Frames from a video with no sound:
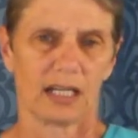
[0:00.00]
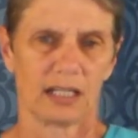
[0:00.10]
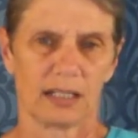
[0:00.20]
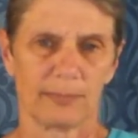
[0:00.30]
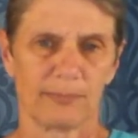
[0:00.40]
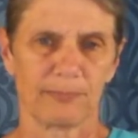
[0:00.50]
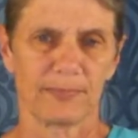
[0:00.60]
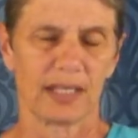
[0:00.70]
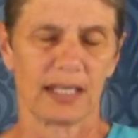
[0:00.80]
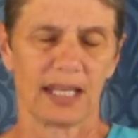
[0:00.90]

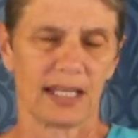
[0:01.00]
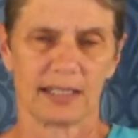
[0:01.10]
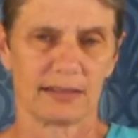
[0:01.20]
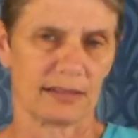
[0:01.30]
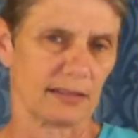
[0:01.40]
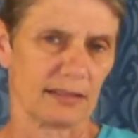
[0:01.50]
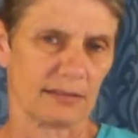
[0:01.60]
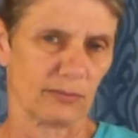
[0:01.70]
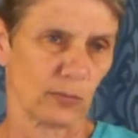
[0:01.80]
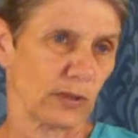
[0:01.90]
and
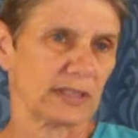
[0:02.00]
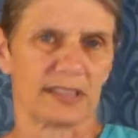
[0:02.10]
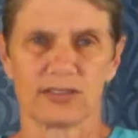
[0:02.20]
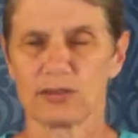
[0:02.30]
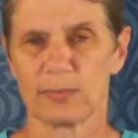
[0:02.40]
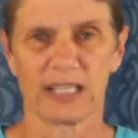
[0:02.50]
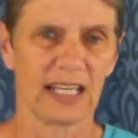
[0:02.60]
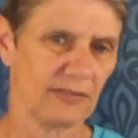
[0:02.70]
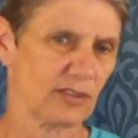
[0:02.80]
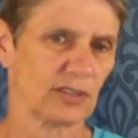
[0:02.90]
what this new
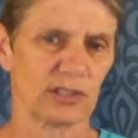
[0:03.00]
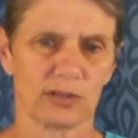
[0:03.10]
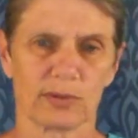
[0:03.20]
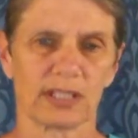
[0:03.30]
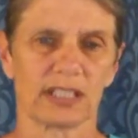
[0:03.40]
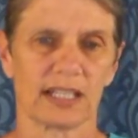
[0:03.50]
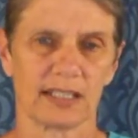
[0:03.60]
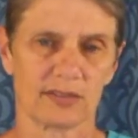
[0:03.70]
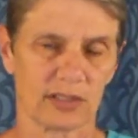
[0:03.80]
behavior is you're working on,